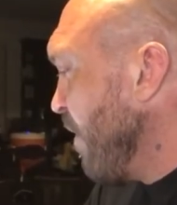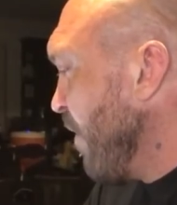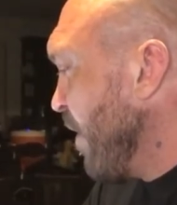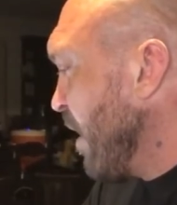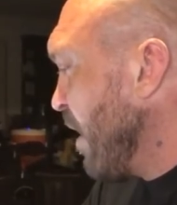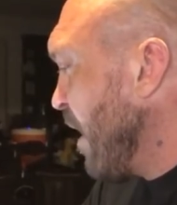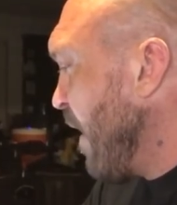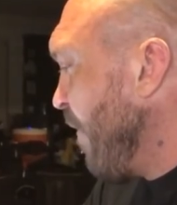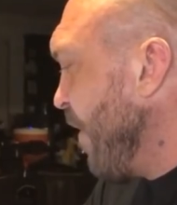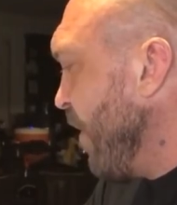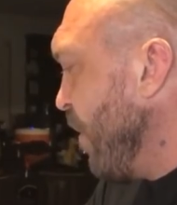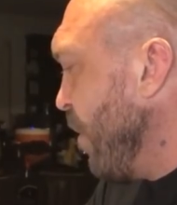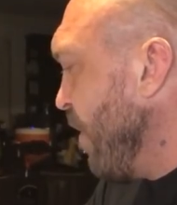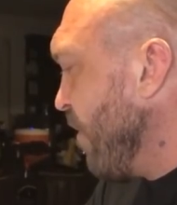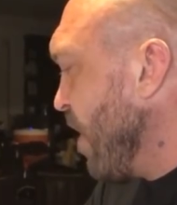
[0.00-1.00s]
very glad that
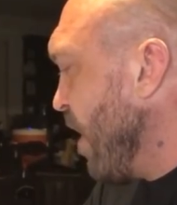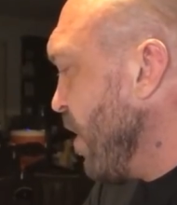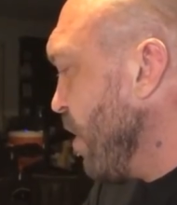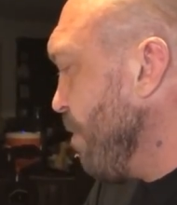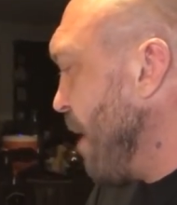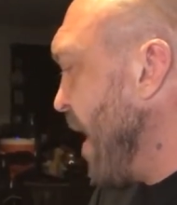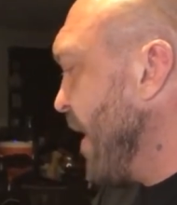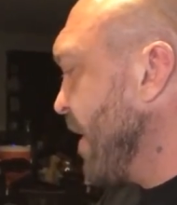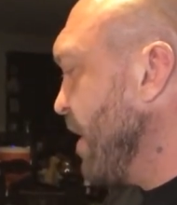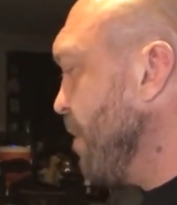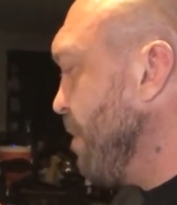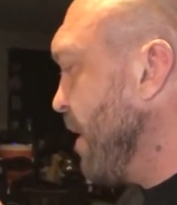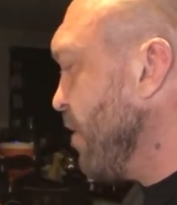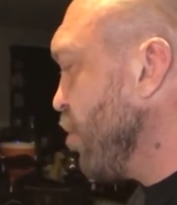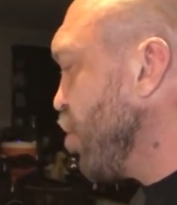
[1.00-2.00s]
you have got your back into
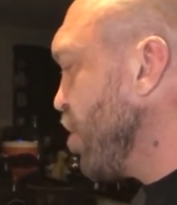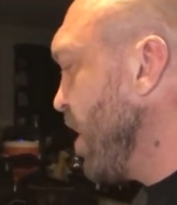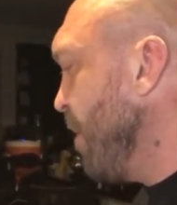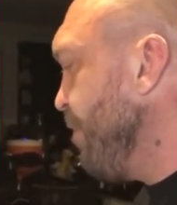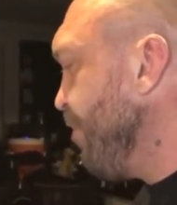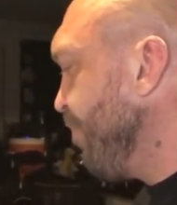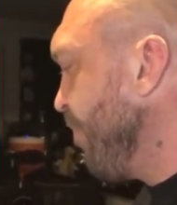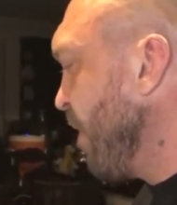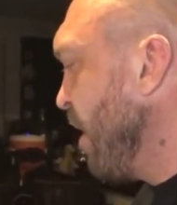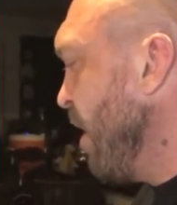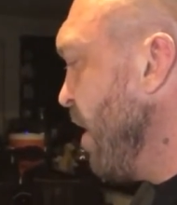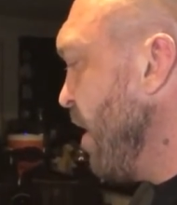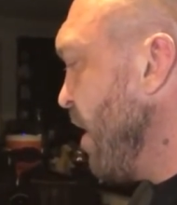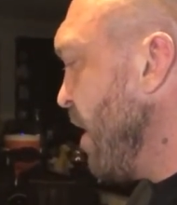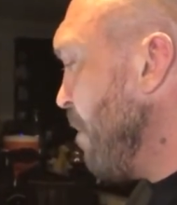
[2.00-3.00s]
better shape
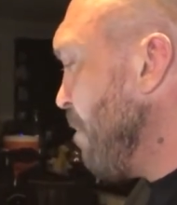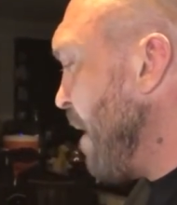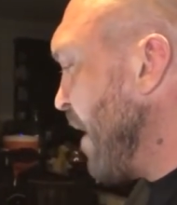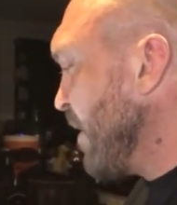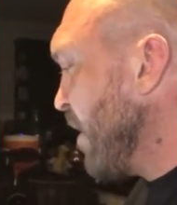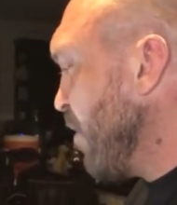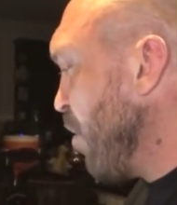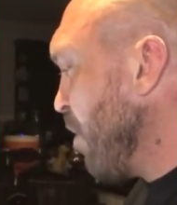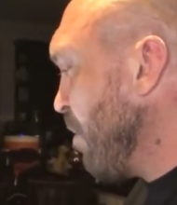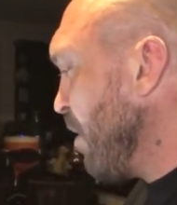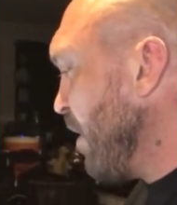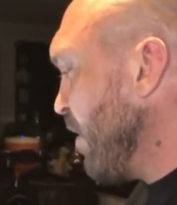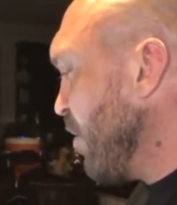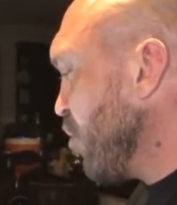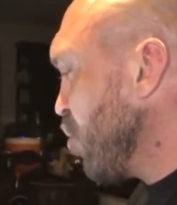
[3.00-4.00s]
and back to normal
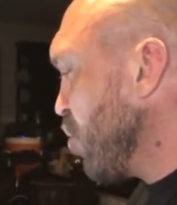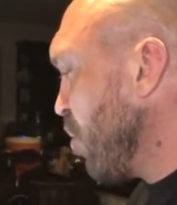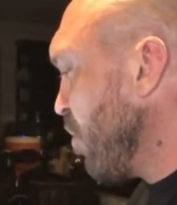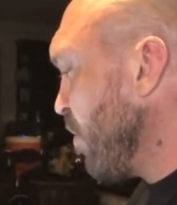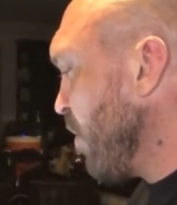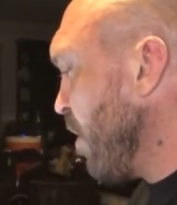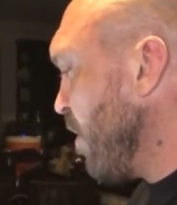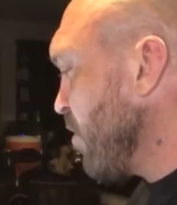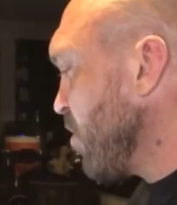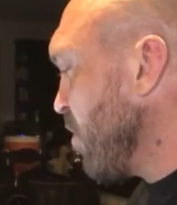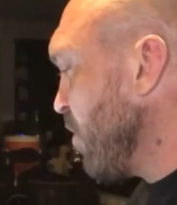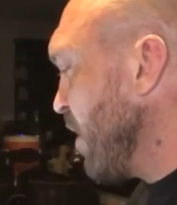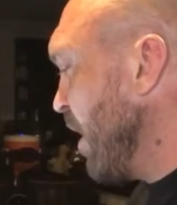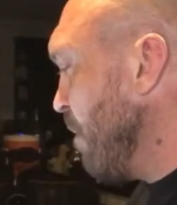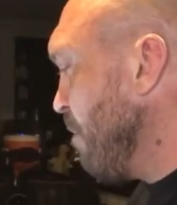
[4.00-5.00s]
in your shoulder.
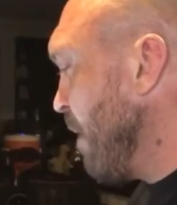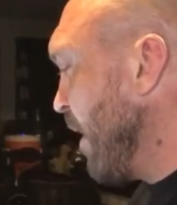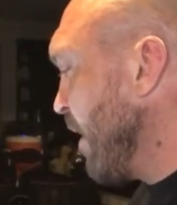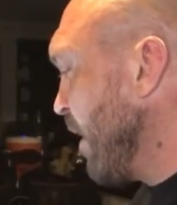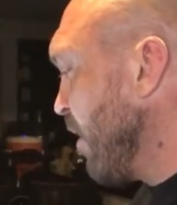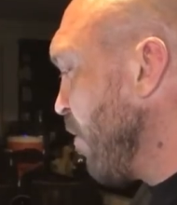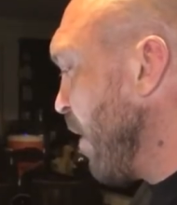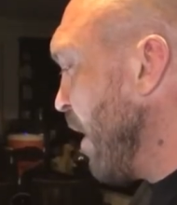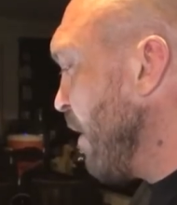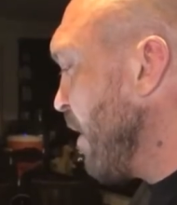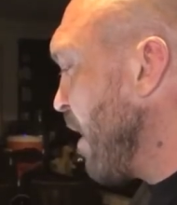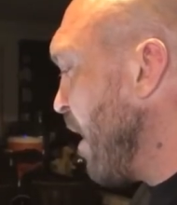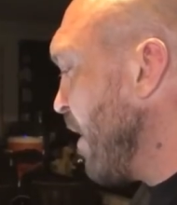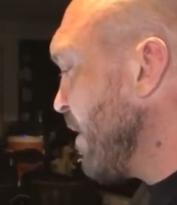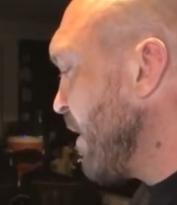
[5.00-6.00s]
Also, keep making great
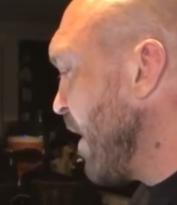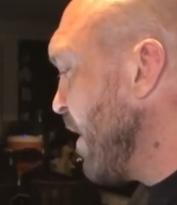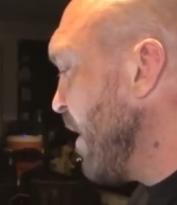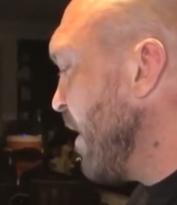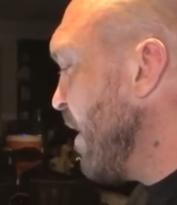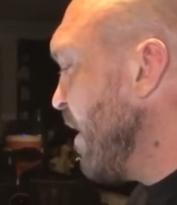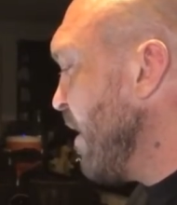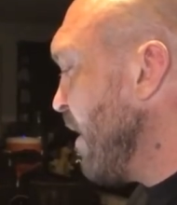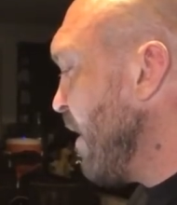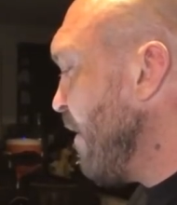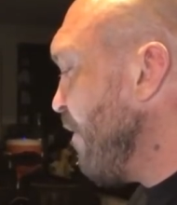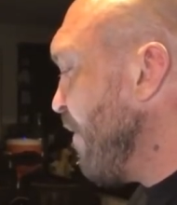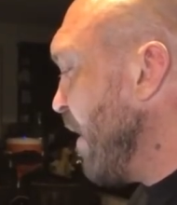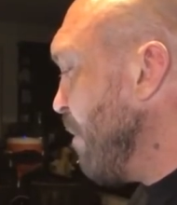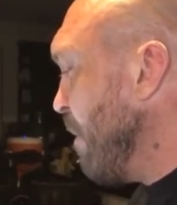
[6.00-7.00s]
content and
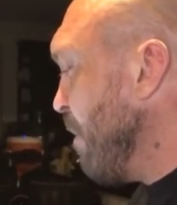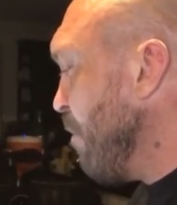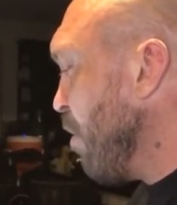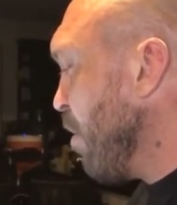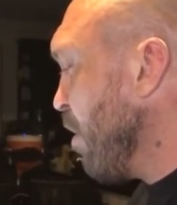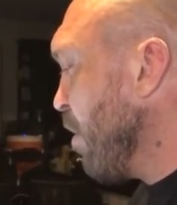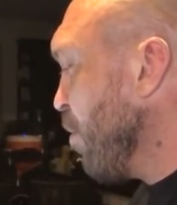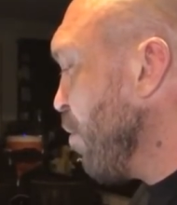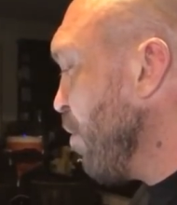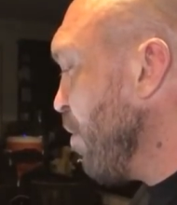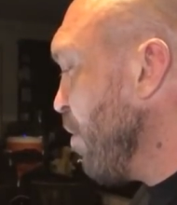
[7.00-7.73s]
feed me more.